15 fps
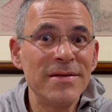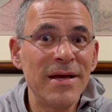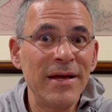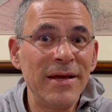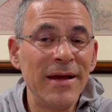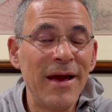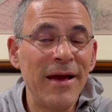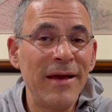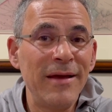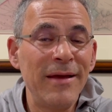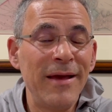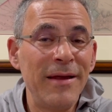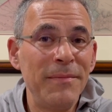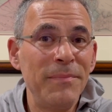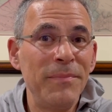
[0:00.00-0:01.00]
I, I,
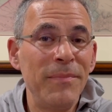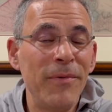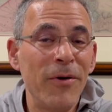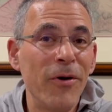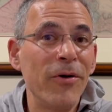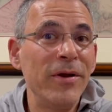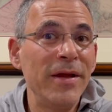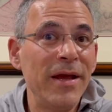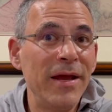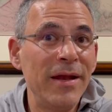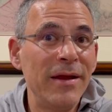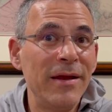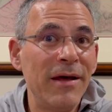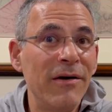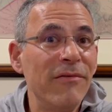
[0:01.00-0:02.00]
had
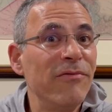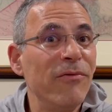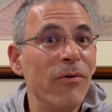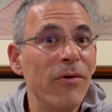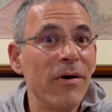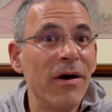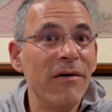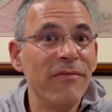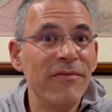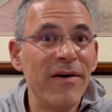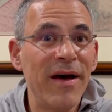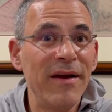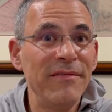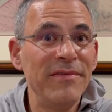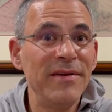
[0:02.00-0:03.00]
herniated L4,
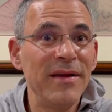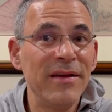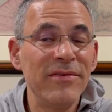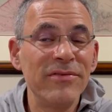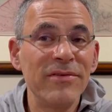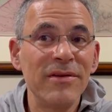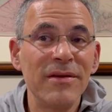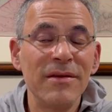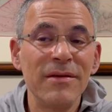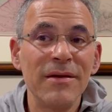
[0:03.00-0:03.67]
L5 disc,